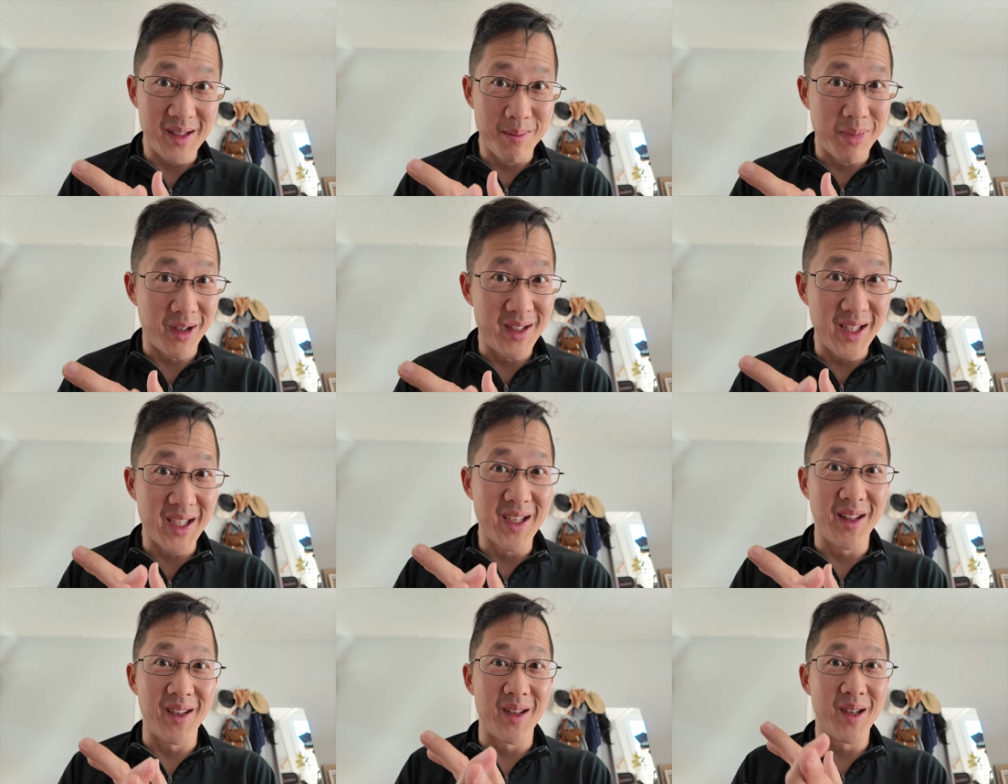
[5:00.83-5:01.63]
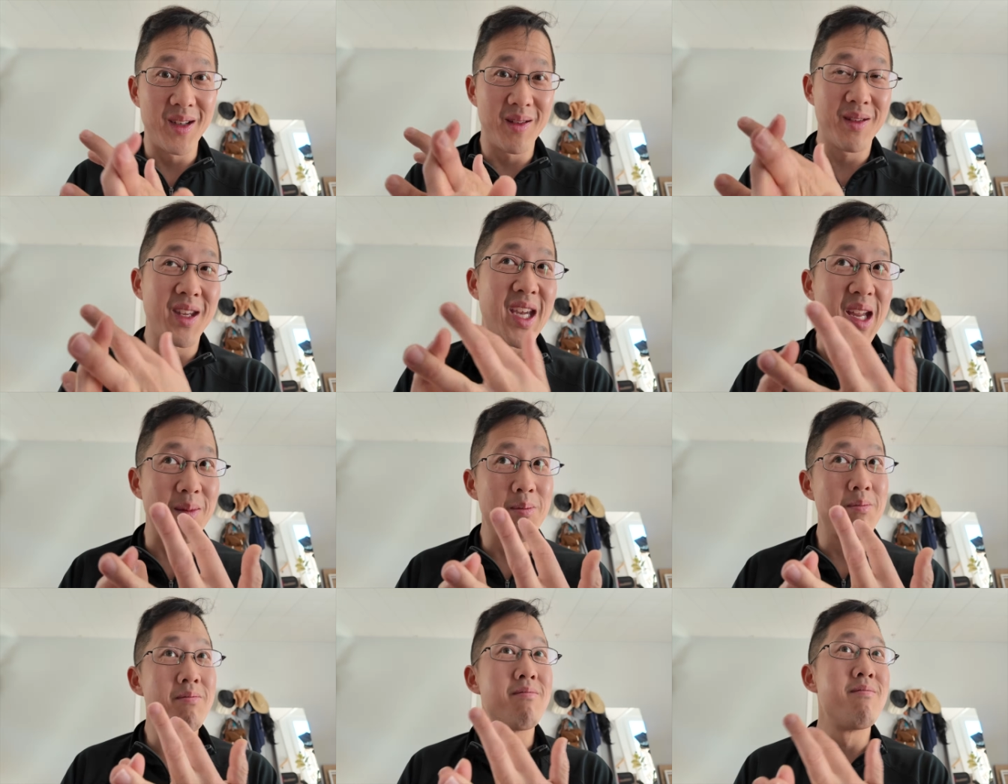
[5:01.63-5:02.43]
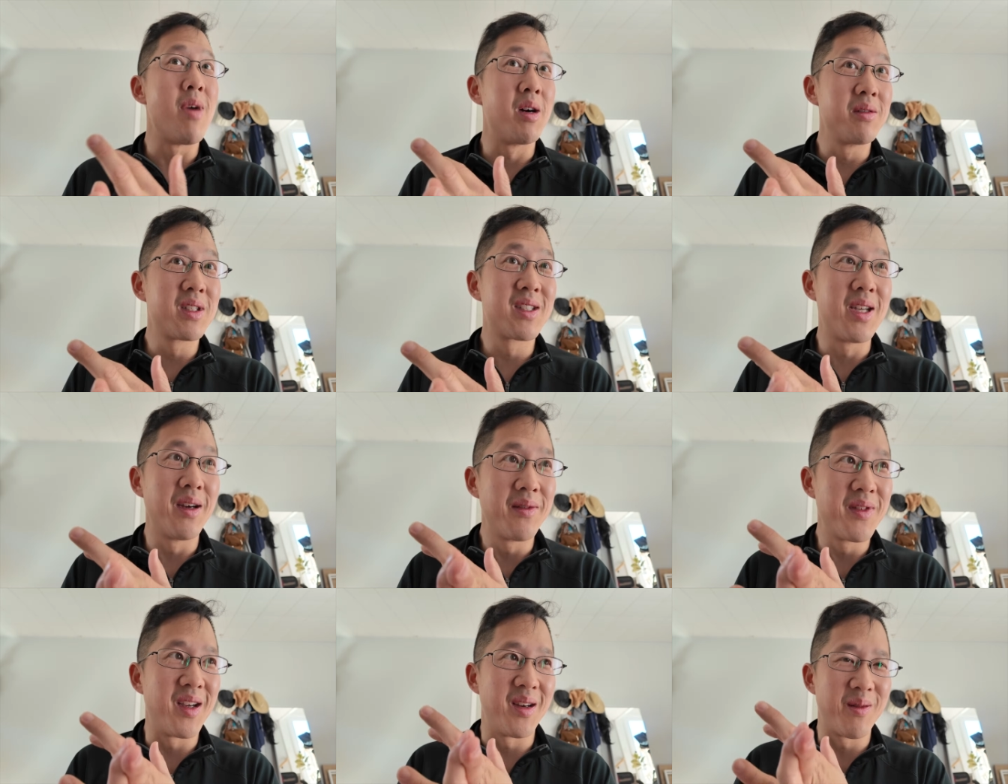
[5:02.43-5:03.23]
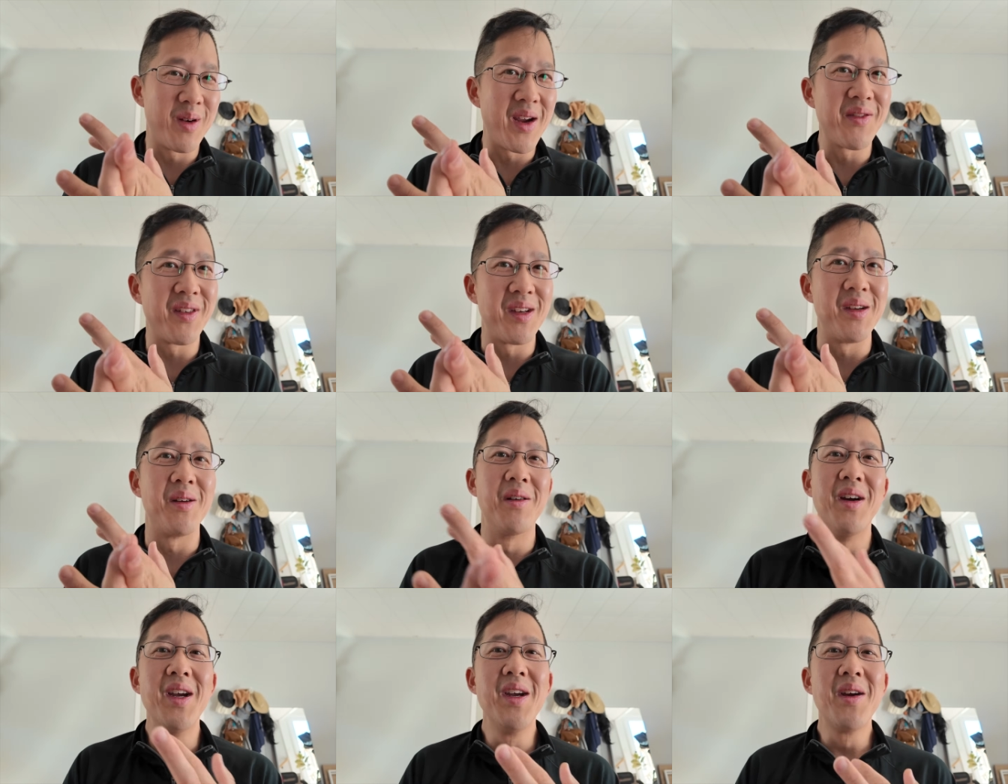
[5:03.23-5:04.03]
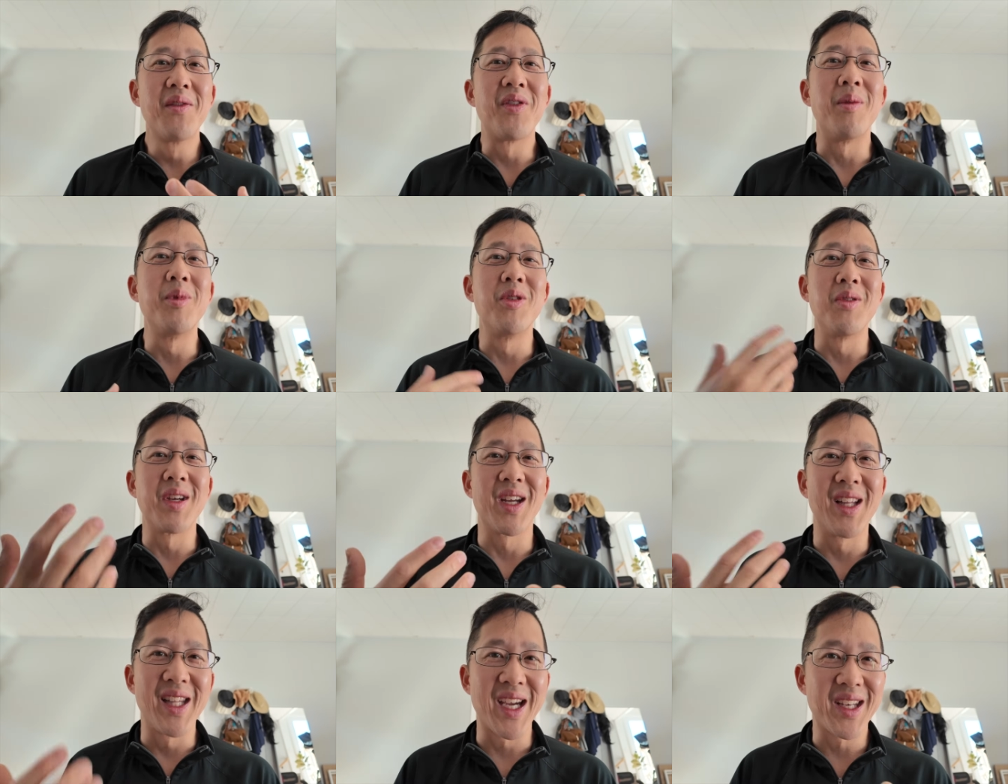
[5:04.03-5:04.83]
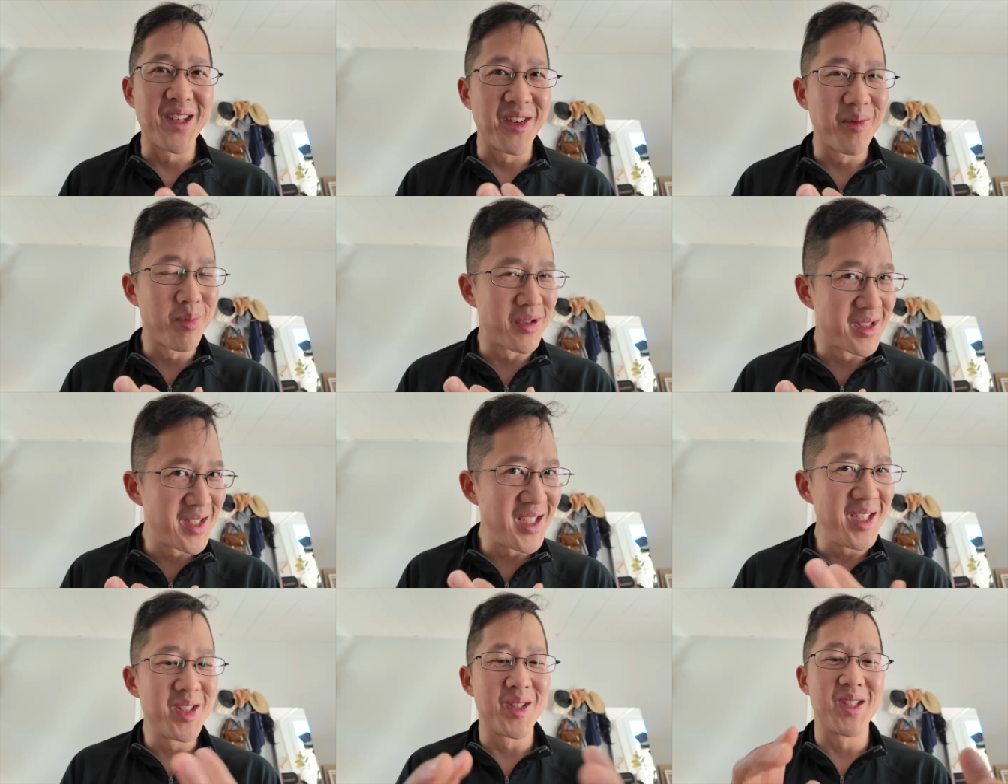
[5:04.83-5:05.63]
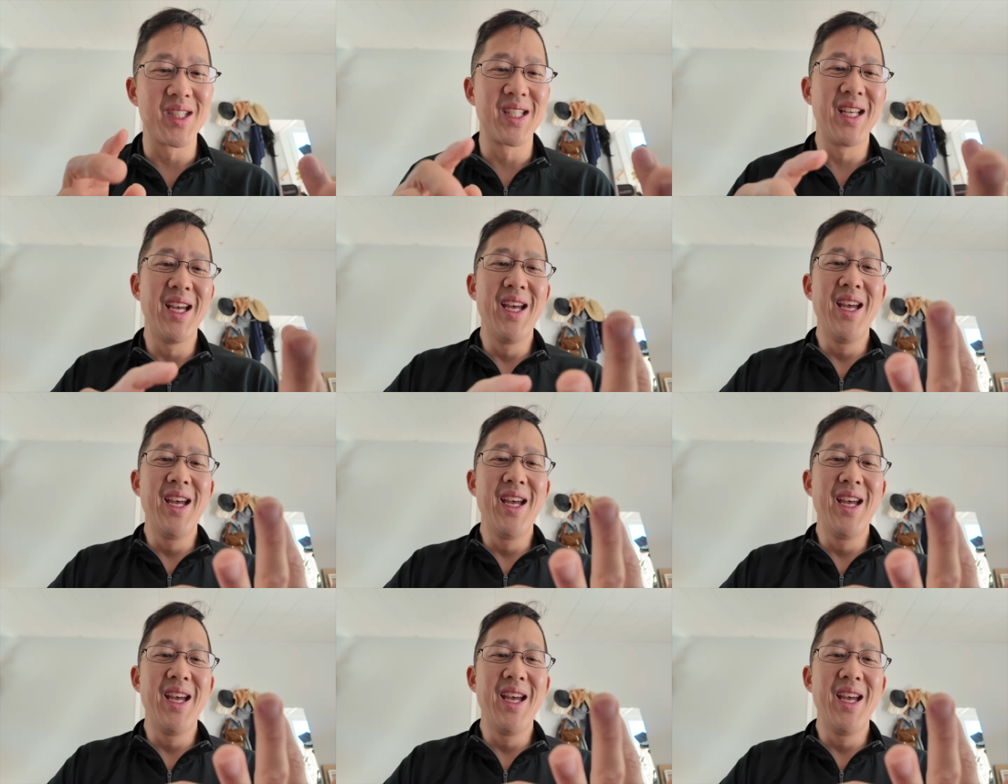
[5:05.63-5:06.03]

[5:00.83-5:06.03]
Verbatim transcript: in particular, get most of their revenue from doing elective procedures.